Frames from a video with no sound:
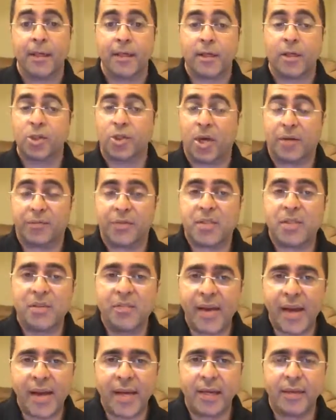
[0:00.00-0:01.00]
Because you have to
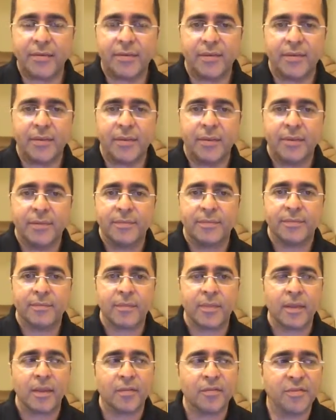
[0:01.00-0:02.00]
survive.
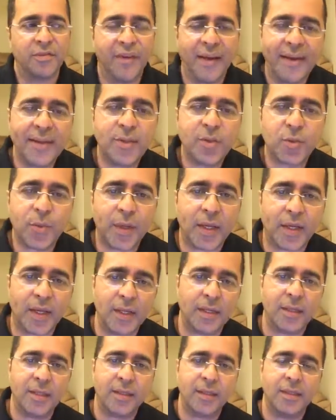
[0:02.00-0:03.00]

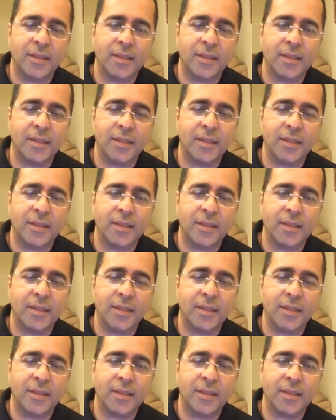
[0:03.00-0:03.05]
Venezuela